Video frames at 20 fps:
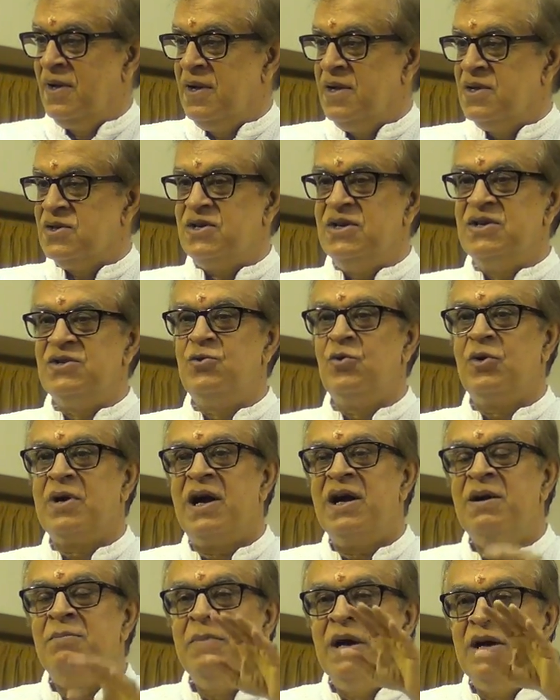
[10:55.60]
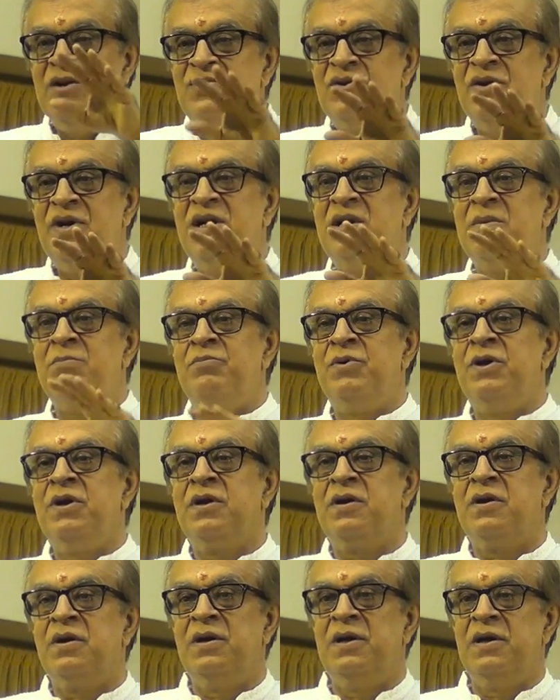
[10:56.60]
since you can't measure it
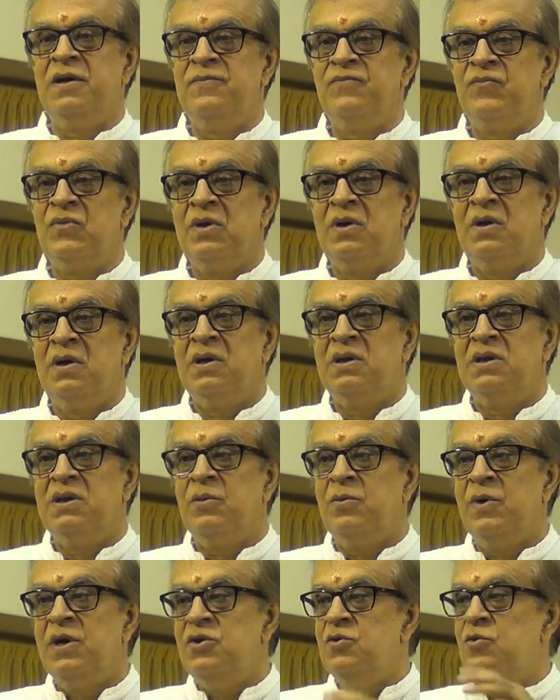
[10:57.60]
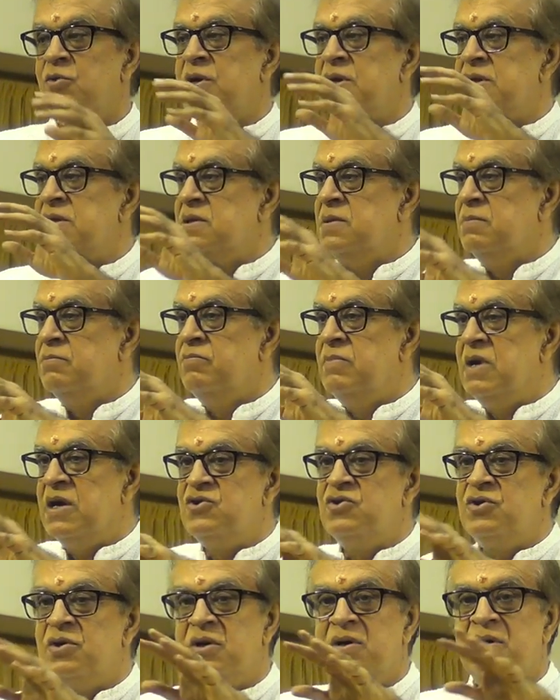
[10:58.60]
empirically the way you can
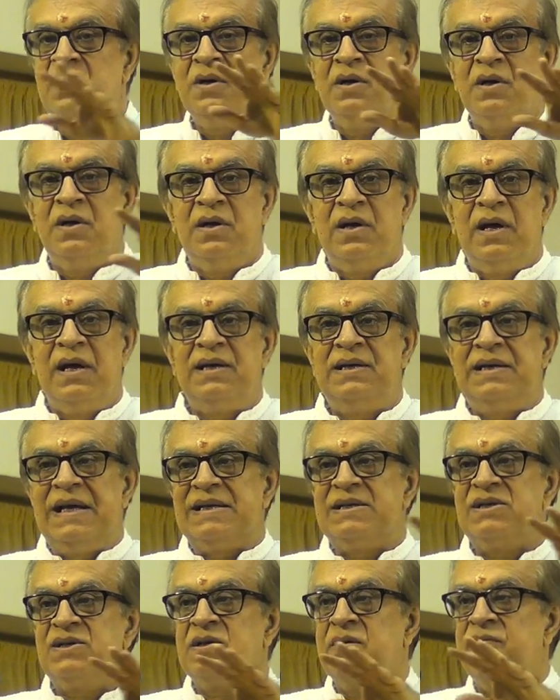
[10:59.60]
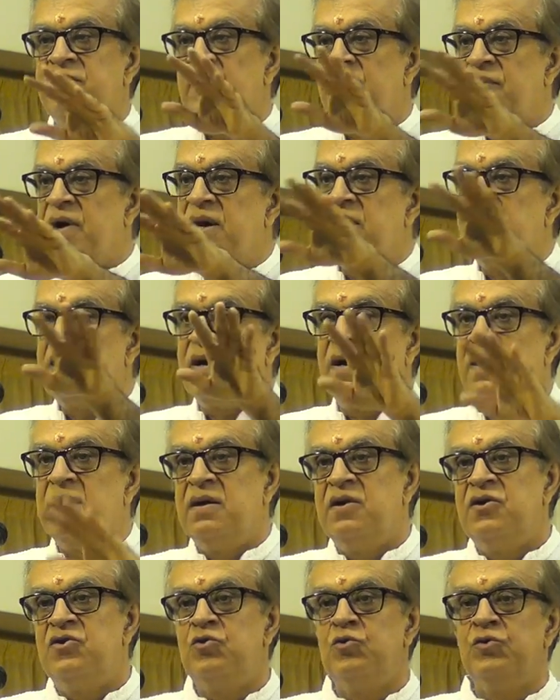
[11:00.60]
measure and test Vyavarika
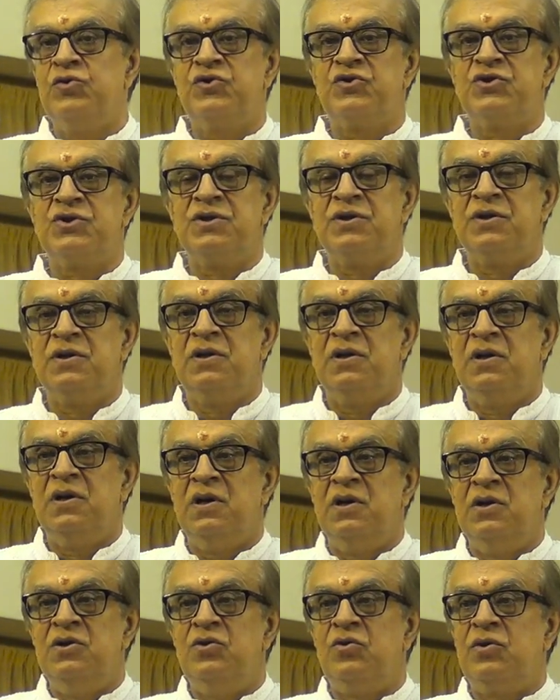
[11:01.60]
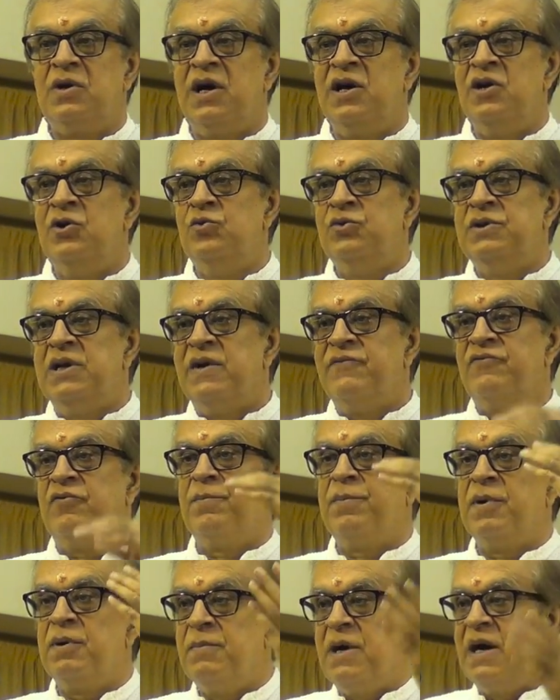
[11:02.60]
truths. You can't do that for
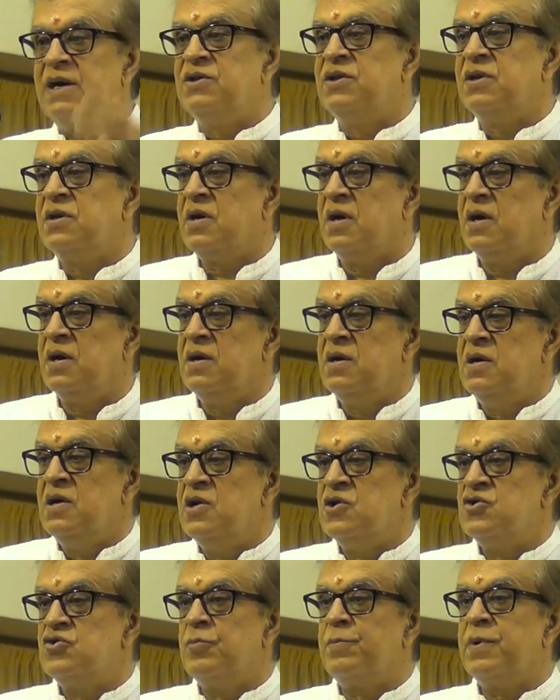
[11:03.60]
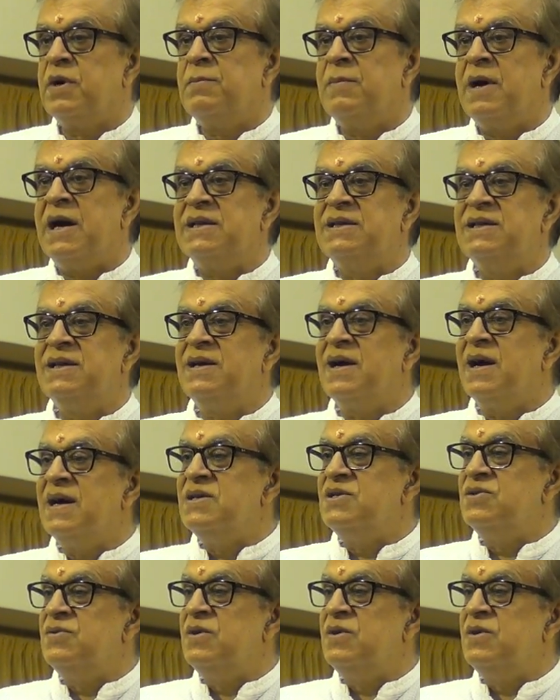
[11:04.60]
Paramarthika. So Paramarthika is